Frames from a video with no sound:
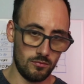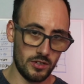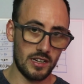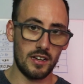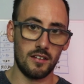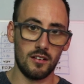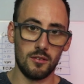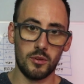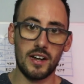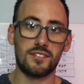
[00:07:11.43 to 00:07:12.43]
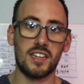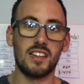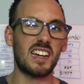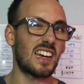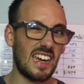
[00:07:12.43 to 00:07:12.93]
We'd have to
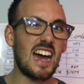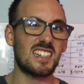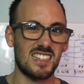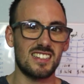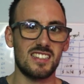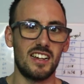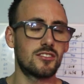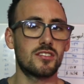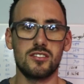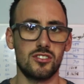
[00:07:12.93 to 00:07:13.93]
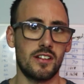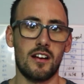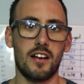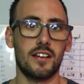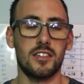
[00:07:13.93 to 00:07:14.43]
get like a gasket set, just a
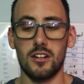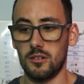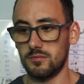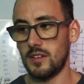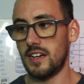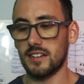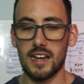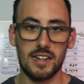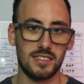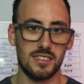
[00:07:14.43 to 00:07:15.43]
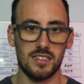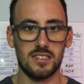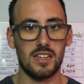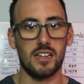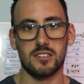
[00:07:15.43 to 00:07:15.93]
generic, you know, head gaskets,
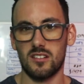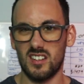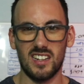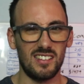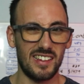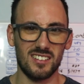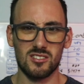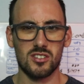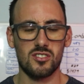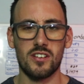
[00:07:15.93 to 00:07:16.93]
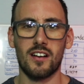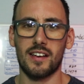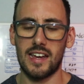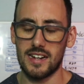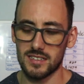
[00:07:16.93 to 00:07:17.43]
intakes, all that, like just
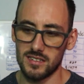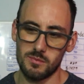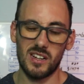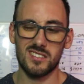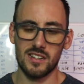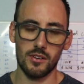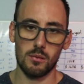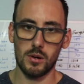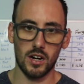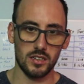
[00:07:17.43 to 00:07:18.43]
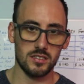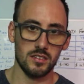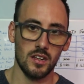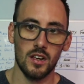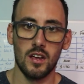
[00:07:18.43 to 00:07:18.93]
generic gaskets, about $70.
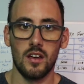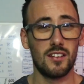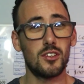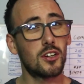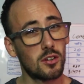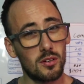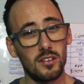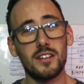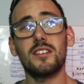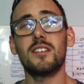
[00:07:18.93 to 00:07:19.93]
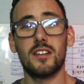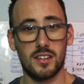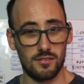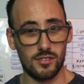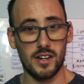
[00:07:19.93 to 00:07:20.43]
If you Google it, you
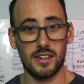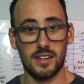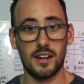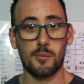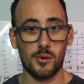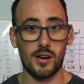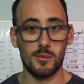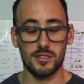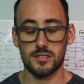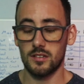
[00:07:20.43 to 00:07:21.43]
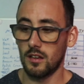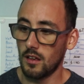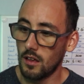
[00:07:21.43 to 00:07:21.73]
can find it, I promise.